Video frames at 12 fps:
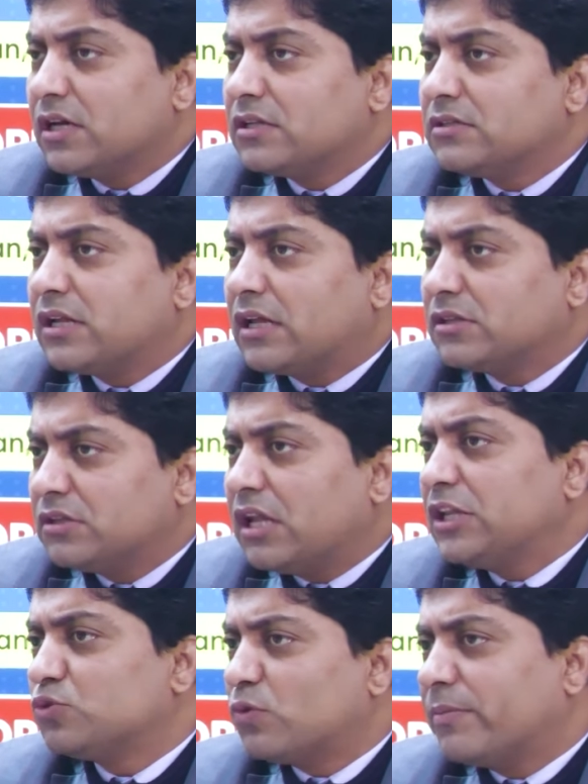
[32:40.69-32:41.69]
that
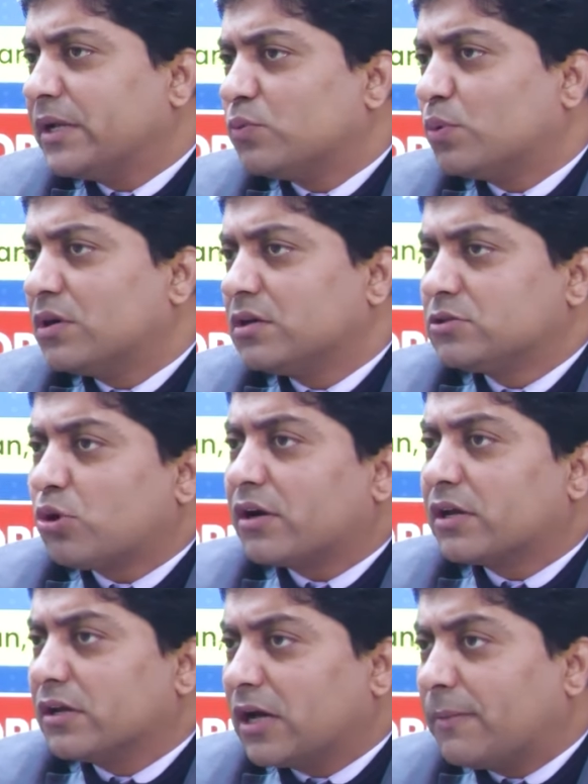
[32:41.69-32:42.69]
Dalit women were
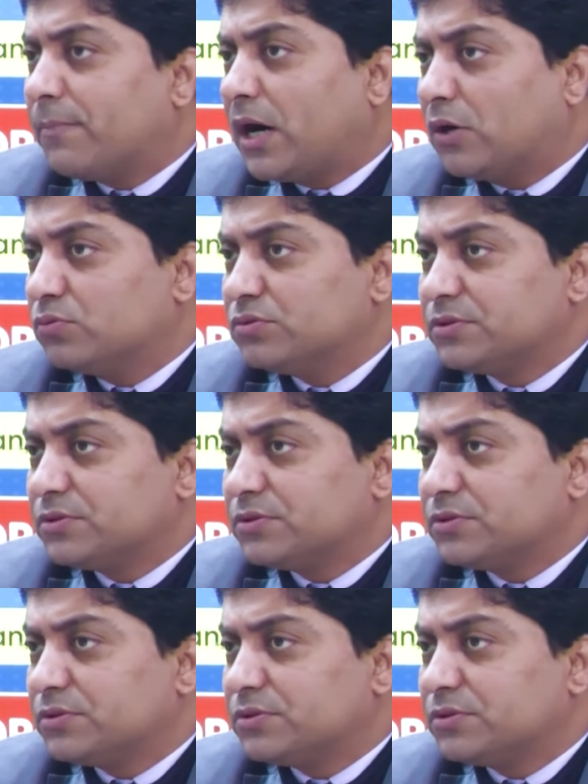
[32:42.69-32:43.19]
talking about?